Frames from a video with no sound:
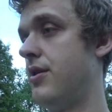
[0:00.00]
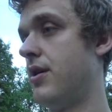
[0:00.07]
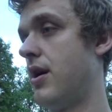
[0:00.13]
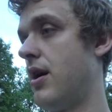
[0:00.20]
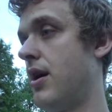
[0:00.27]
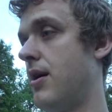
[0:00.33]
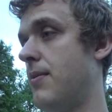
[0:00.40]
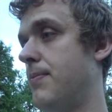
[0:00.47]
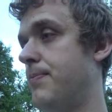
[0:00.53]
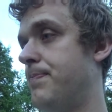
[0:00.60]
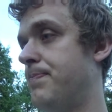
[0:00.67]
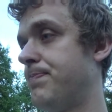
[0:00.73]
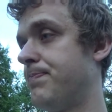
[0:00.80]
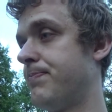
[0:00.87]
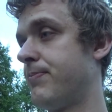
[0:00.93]
Um,
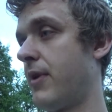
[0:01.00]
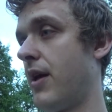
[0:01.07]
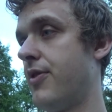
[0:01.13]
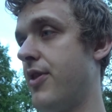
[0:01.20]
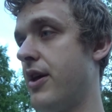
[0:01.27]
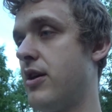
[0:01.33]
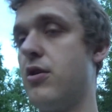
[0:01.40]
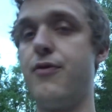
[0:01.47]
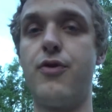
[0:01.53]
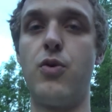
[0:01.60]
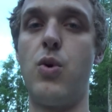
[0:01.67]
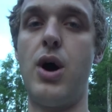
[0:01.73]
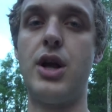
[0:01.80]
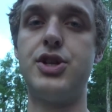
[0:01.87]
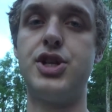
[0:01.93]
thank you for
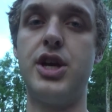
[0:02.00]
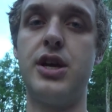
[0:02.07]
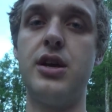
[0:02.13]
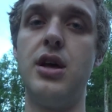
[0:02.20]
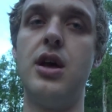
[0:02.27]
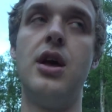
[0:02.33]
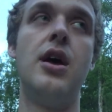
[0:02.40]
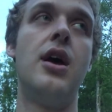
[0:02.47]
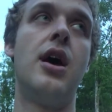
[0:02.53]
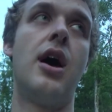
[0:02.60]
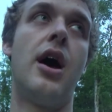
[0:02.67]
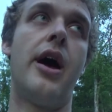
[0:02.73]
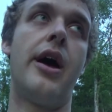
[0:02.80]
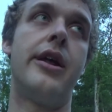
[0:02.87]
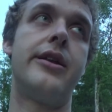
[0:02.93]
watching.
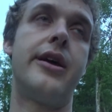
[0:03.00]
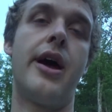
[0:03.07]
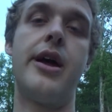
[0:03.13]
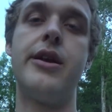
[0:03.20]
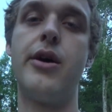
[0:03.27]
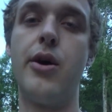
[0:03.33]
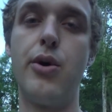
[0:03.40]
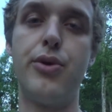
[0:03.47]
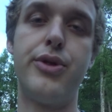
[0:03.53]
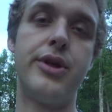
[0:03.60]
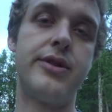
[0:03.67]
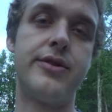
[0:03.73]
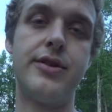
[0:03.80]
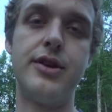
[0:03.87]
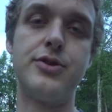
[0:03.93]
And I know
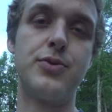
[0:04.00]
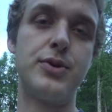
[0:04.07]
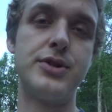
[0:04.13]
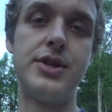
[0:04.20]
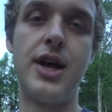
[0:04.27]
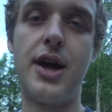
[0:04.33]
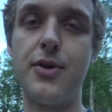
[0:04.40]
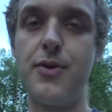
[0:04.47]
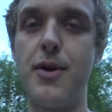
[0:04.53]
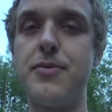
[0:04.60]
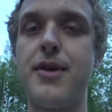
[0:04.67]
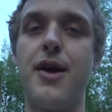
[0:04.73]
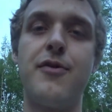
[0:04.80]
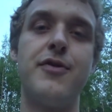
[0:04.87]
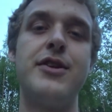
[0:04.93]
that this was not a
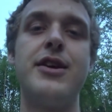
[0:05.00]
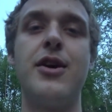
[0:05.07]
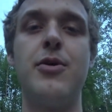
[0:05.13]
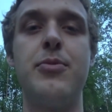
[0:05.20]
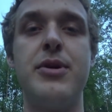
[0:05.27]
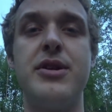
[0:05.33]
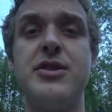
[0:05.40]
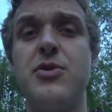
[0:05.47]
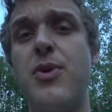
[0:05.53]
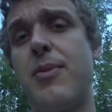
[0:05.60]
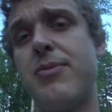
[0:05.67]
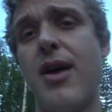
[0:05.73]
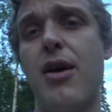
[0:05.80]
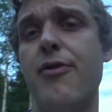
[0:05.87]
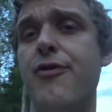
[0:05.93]
reptile video, but it's a
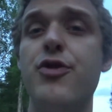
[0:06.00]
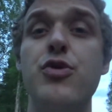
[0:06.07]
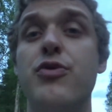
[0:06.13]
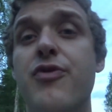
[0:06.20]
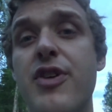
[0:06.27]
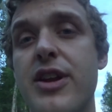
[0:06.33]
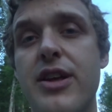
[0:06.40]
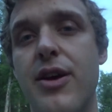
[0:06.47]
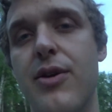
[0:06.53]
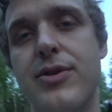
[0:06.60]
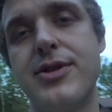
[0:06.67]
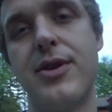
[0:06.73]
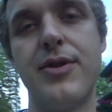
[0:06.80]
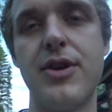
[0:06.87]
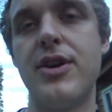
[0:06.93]
reptile food video.
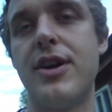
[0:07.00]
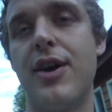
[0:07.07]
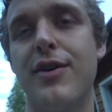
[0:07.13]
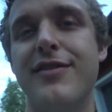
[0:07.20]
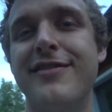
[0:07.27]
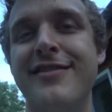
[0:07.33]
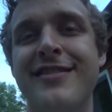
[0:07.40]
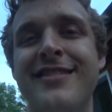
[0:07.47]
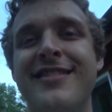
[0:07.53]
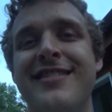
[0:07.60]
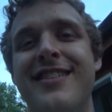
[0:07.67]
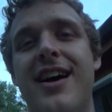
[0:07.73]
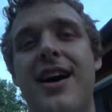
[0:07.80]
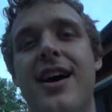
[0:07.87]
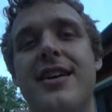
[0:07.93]
So there you go.
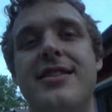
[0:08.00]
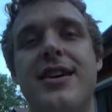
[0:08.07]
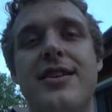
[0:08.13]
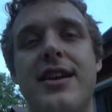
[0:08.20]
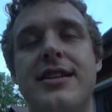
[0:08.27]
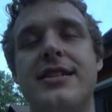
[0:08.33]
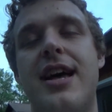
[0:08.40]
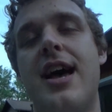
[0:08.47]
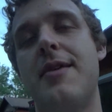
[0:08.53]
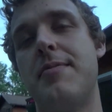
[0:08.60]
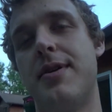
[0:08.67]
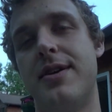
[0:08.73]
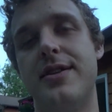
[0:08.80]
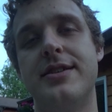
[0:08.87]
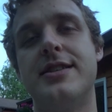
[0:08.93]
Uh, until next
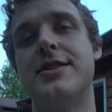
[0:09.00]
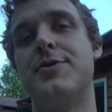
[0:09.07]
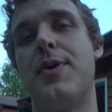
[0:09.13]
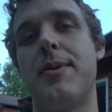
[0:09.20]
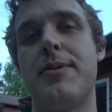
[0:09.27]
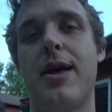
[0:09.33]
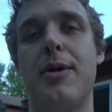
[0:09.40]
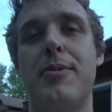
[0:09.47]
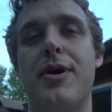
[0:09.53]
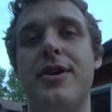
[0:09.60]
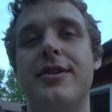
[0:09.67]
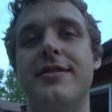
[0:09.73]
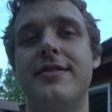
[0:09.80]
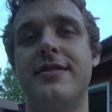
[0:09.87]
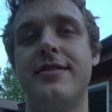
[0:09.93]
time, this is The Reptile Barn.